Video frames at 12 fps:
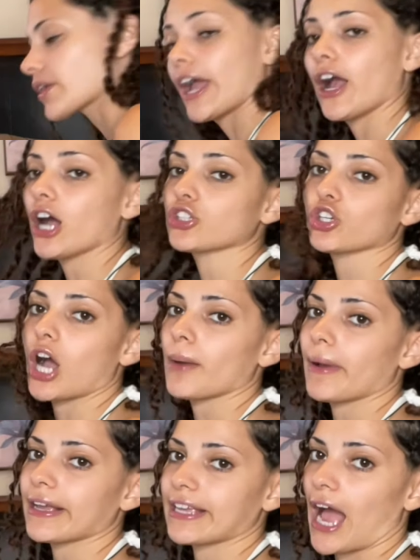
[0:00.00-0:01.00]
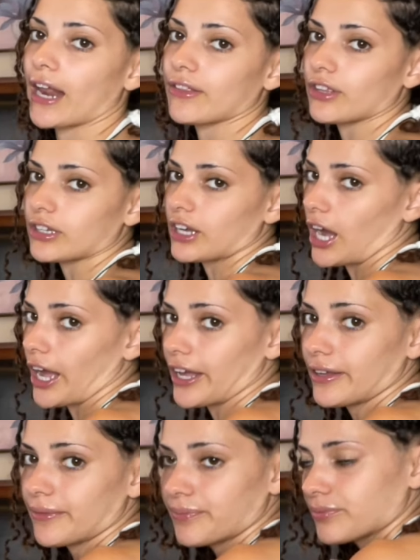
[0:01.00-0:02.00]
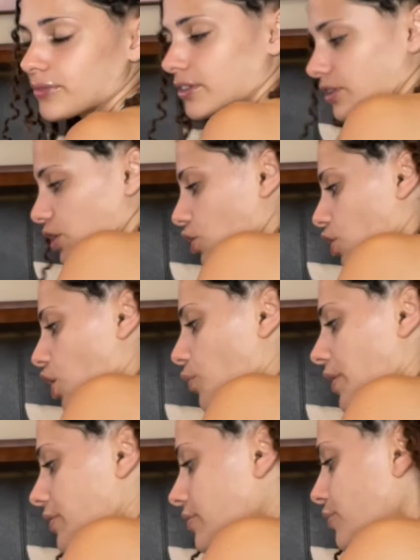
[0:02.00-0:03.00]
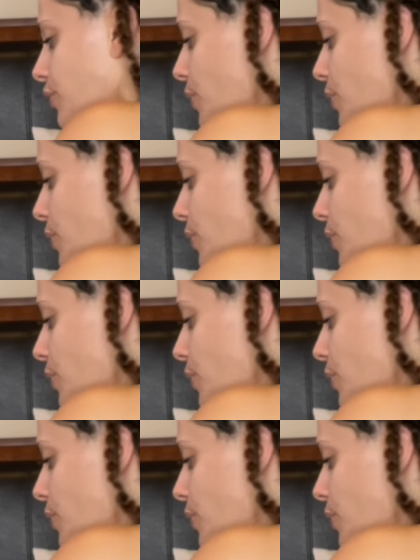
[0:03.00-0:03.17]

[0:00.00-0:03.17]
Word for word: I also got my cat in the cut, little Owen.